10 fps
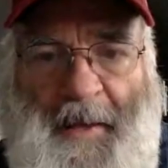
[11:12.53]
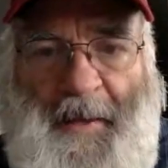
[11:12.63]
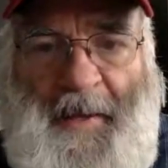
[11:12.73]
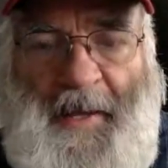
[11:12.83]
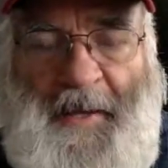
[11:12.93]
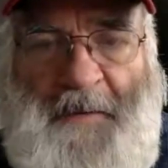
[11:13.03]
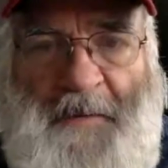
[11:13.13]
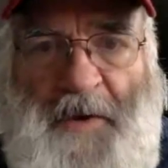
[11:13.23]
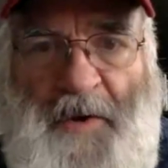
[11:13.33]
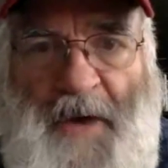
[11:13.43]
In
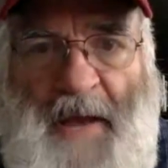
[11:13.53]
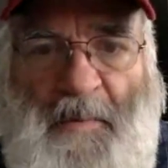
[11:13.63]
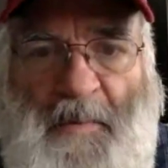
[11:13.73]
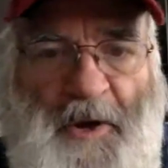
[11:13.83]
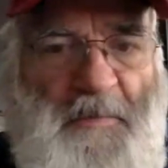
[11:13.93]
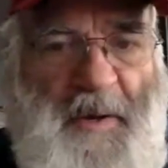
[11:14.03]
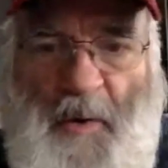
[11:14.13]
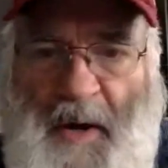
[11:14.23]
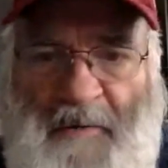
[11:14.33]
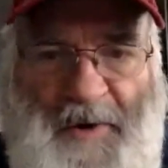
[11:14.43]
your neighborhood, it'd be
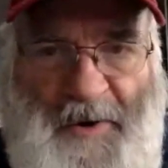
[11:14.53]
whatever your